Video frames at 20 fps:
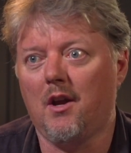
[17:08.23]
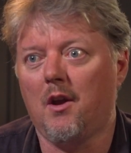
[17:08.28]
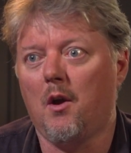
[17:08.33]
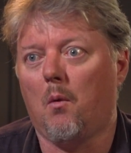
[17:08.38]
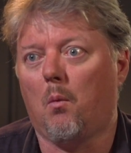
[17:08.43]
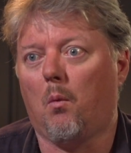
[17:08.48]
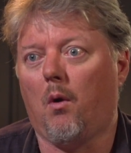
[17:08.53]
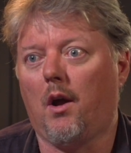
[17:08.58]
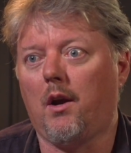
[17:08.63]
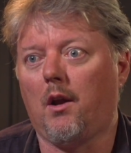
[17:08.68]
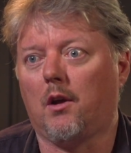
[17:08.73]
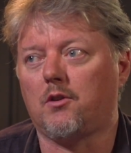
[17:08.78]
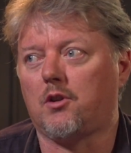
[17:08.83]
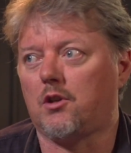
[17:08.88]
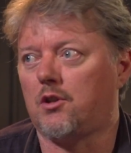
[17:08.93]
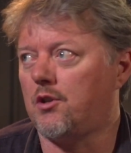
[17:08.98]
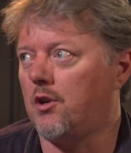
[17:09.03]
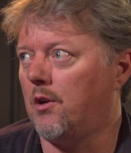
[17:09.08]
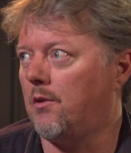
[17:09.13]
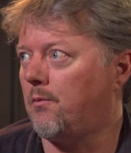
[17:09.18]
why not
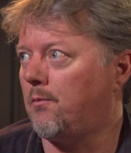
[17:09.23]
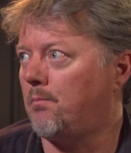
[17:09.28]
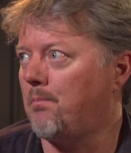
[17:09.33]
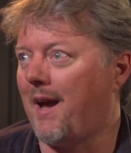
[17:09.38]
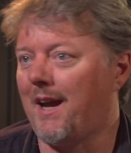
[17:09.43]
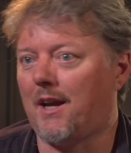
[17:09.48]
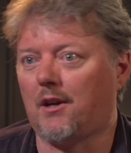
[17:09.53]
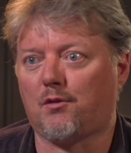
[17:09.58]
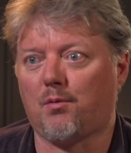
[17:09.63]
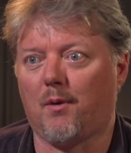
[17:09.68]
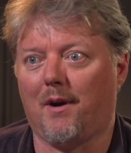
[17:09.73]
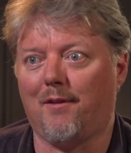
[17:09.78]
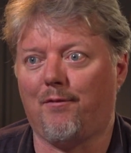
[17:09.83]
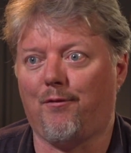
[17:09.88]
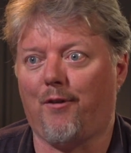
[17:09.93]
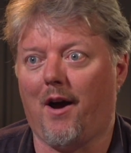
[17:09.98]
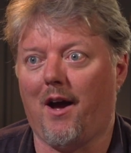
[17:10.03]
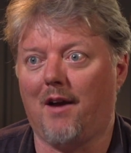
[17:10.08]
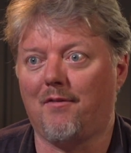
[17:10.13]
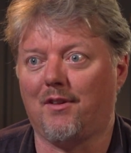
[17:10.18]
just make it
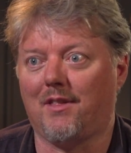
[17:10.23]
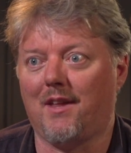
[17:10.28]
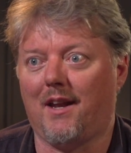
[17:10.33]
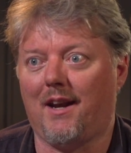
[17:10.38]
25 and then